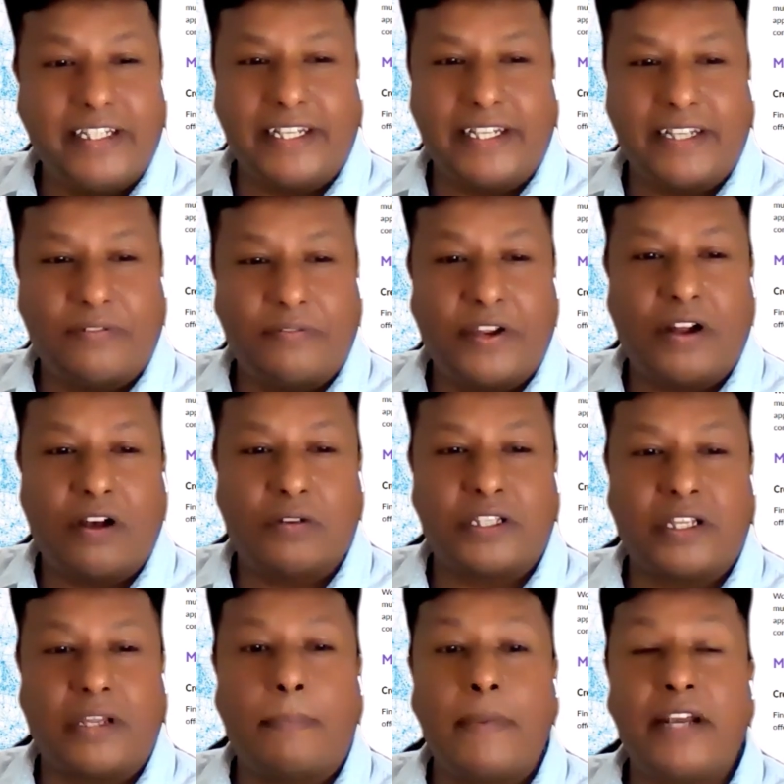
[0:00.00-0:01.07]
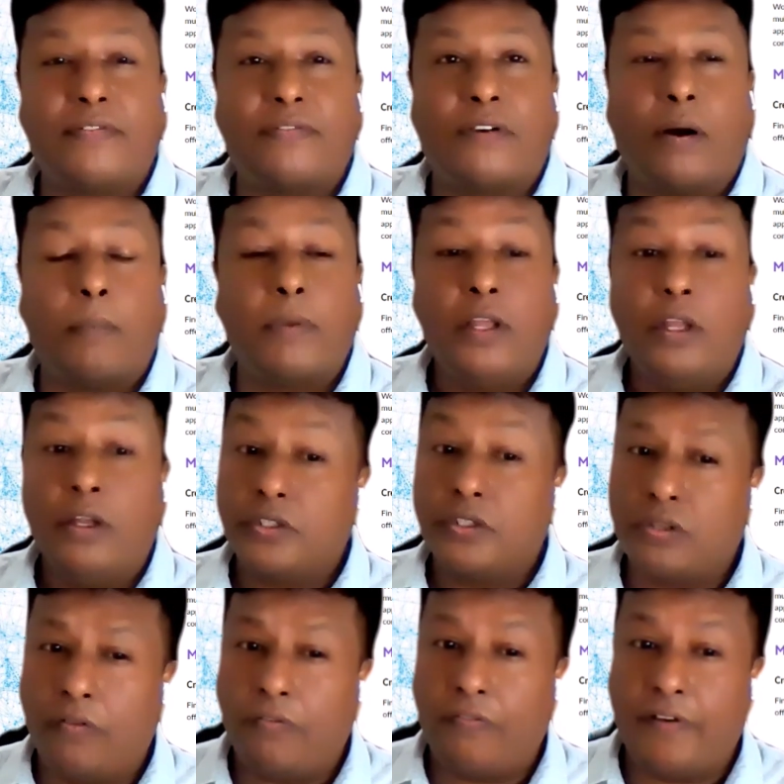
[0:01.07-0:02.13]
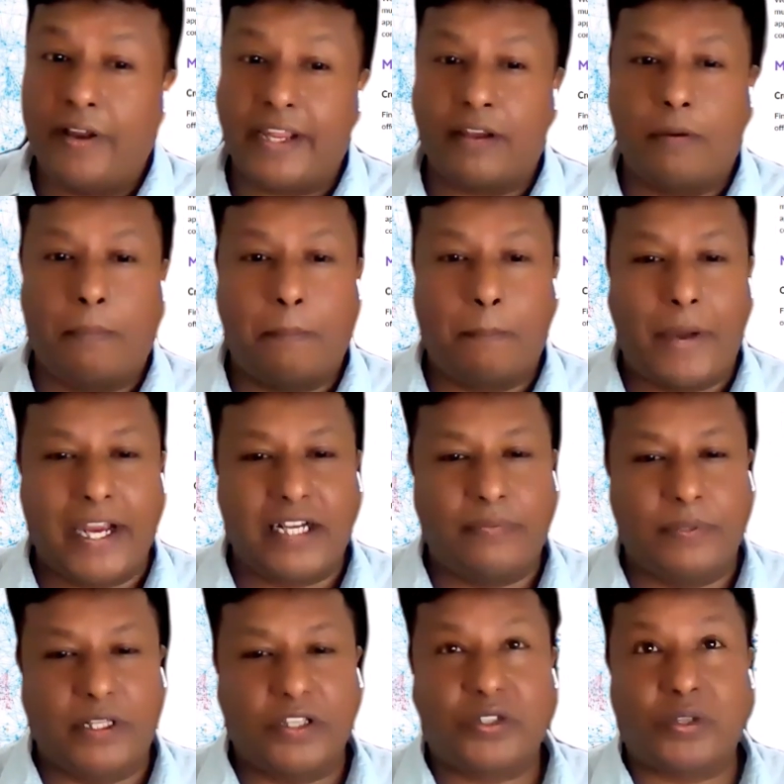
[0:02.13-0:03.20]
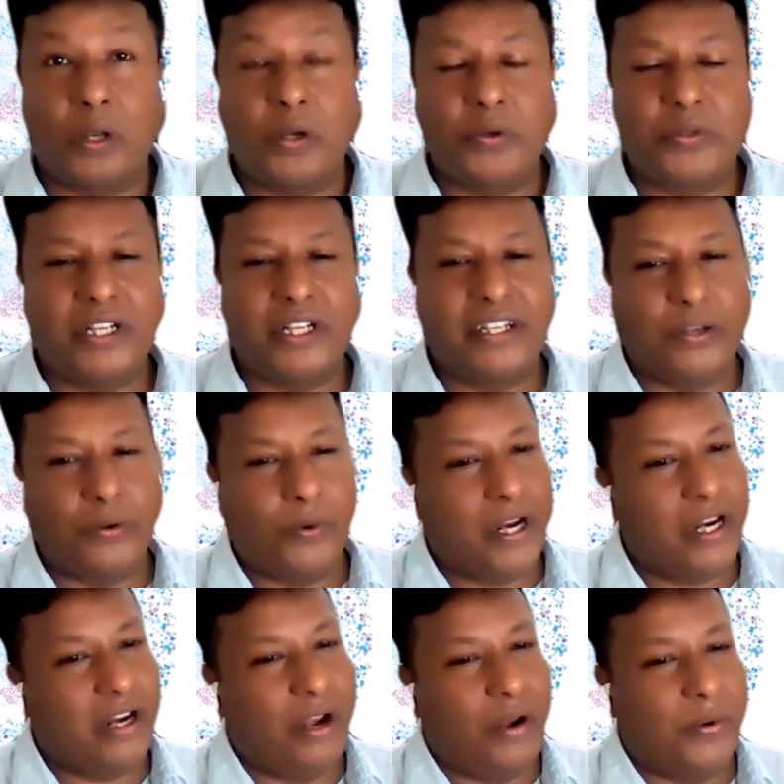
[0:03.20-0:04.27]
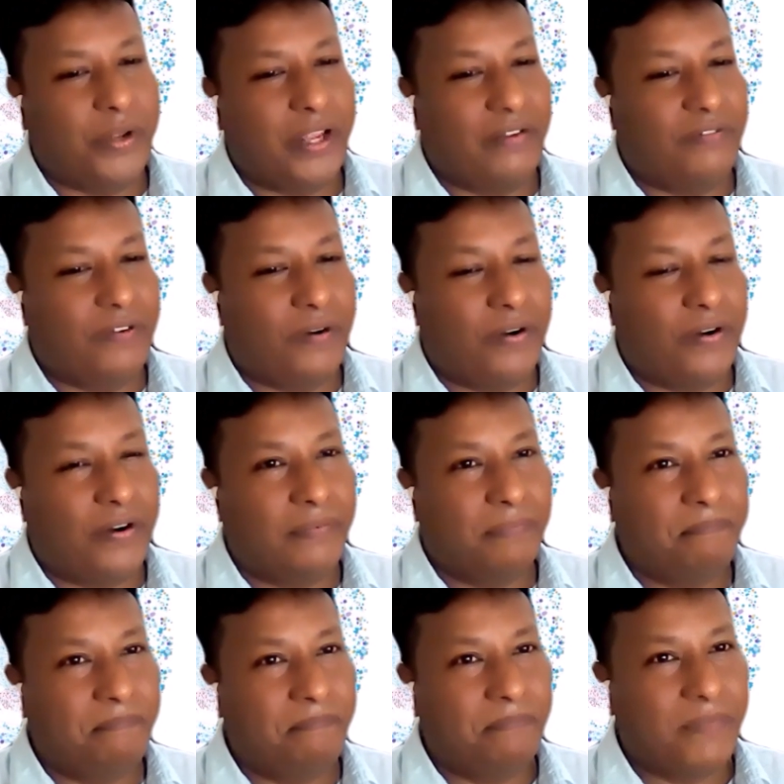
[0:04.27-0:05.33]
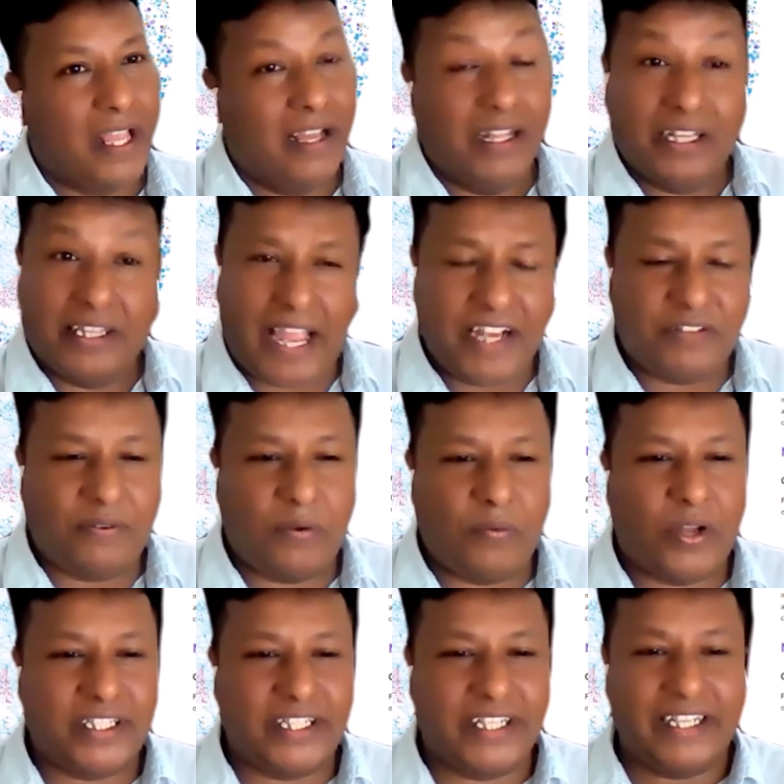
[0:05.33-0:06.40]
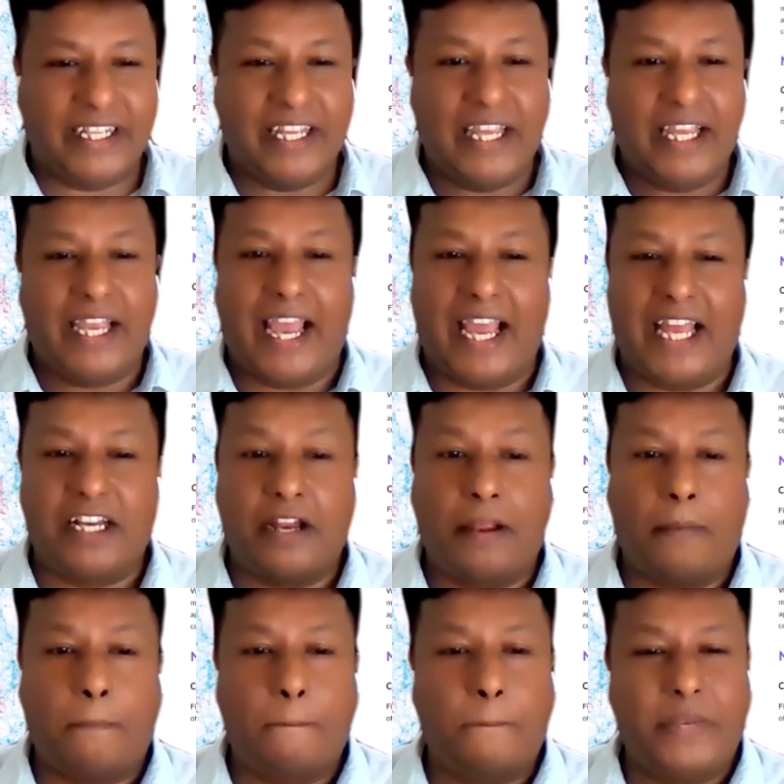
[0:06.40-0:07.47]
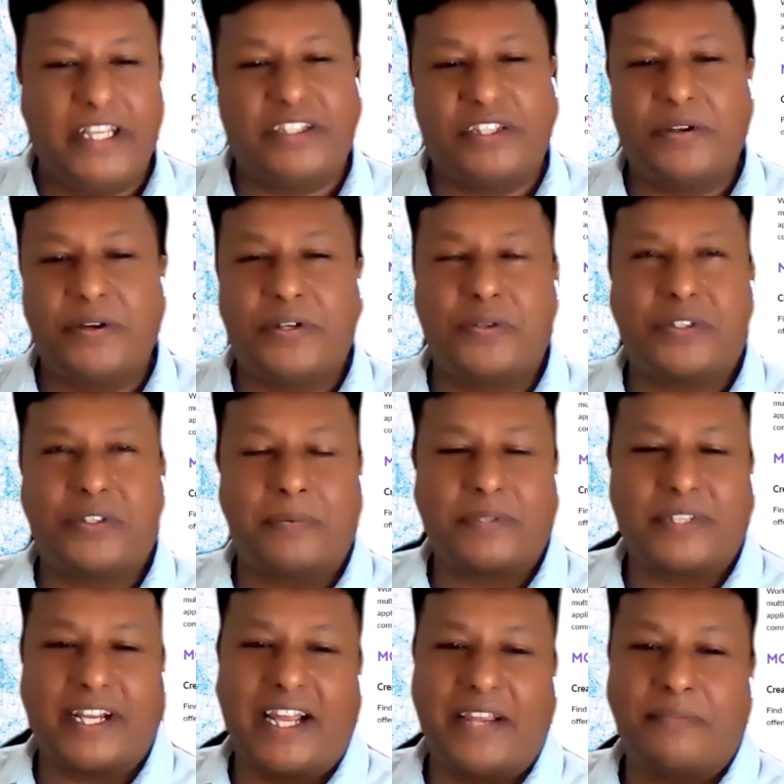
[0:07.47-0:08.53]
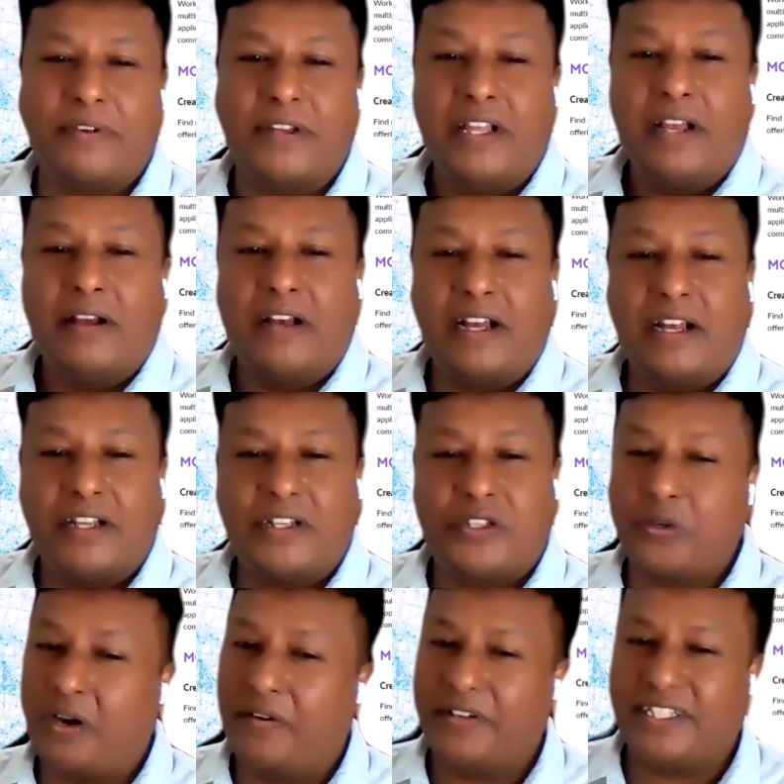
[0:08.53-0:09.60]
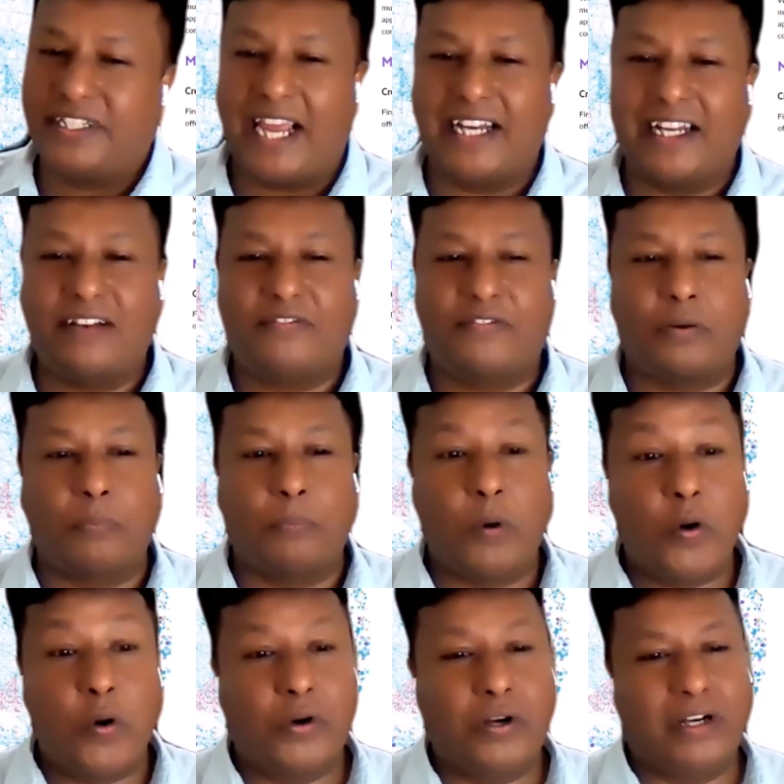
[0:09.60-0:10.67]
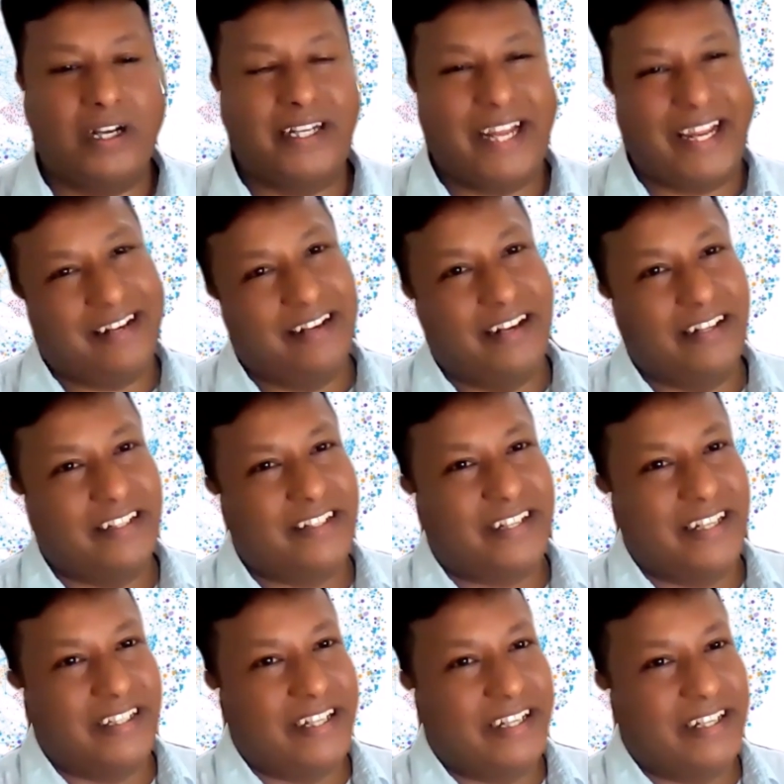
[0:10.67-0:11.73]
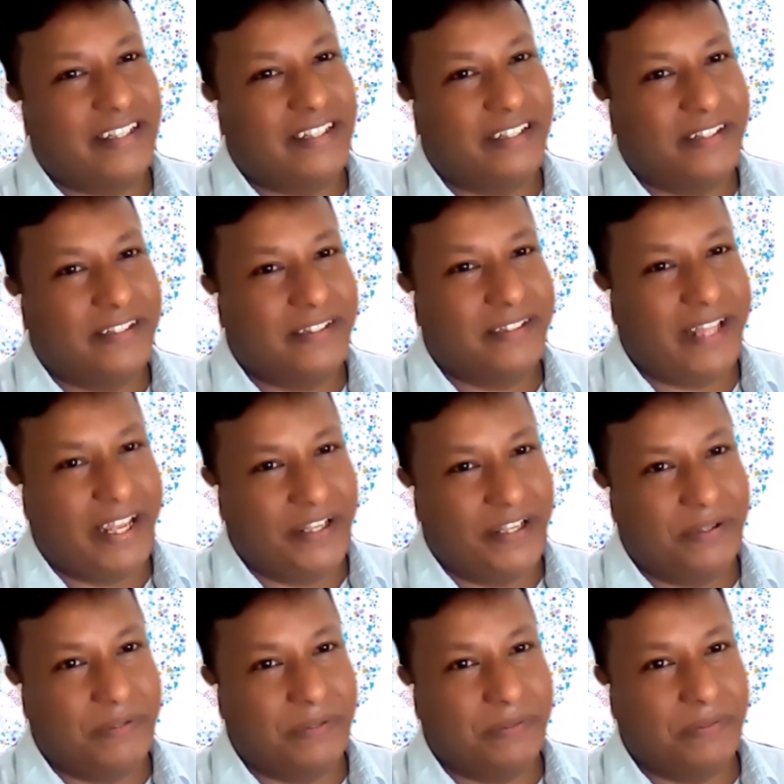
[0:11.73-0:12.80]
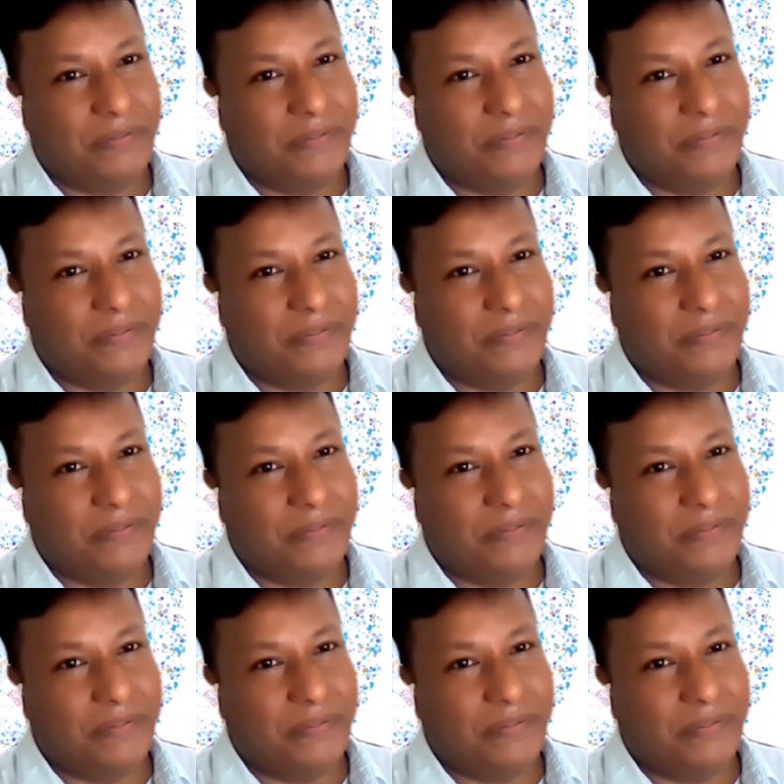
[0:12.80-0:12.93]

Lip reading: data warehousing platform, Snowflake might be the solution you are looking for. Thanks for watching and be sure to subscribe to our channel for more tech related content. Thank you.